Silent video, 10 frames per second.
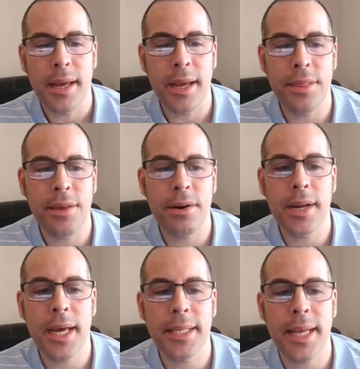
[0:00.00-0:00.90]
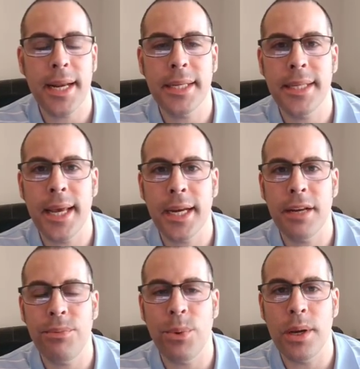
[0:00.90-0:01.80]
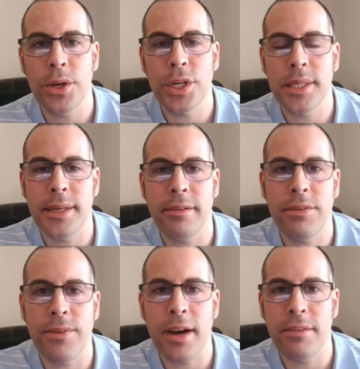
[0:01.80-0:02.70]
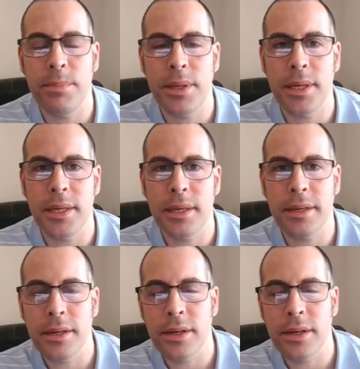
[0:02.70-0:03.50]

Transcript: And their net debt is negative 175 million